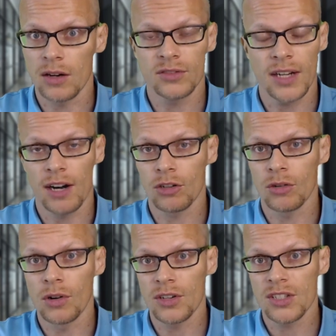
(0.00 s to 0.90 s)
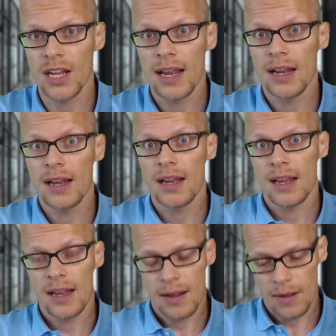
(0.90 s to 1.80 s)
of Care course.
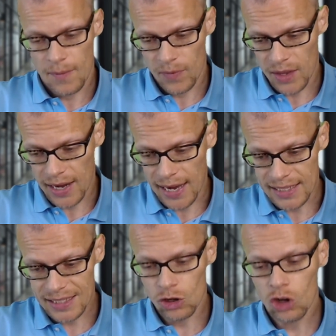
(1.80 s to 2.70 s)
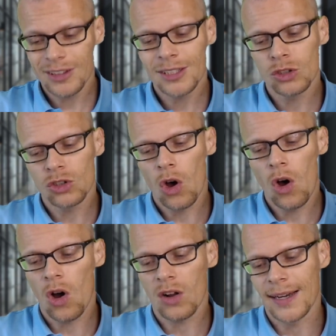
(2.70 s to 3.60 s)
It's not the
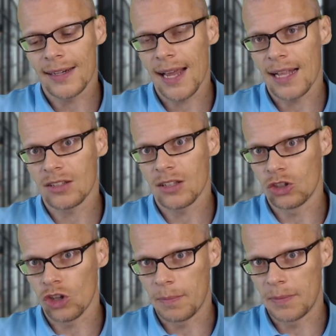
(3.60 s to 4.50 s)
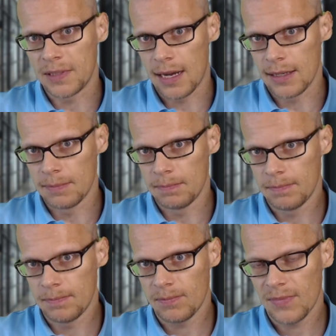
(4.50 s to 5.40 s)
talk that gets the job done.
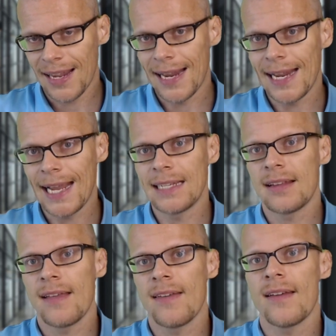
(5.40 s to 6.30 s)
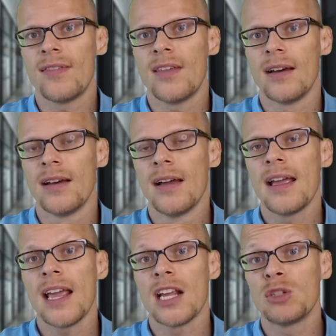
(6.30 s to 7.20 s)
It is the
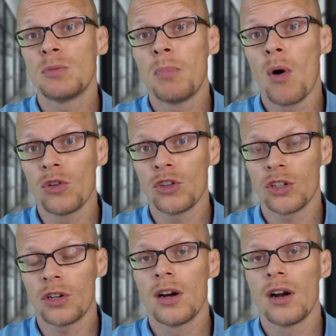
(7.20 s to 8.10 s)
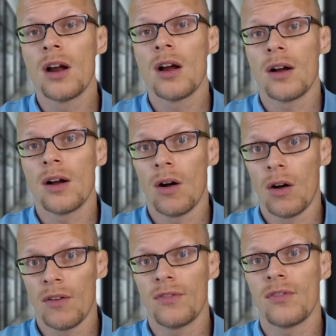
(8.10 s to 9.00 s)
exposure
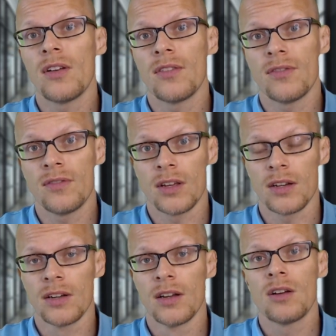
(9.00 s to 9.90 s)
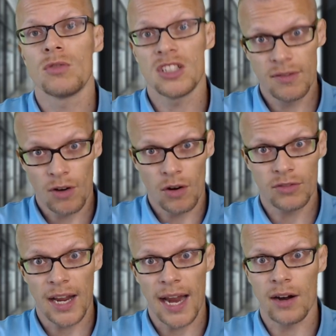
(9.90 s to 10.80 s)
of the receiver
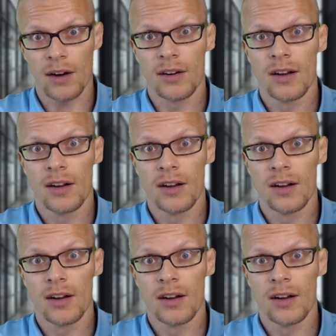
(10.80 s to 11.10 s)
of care,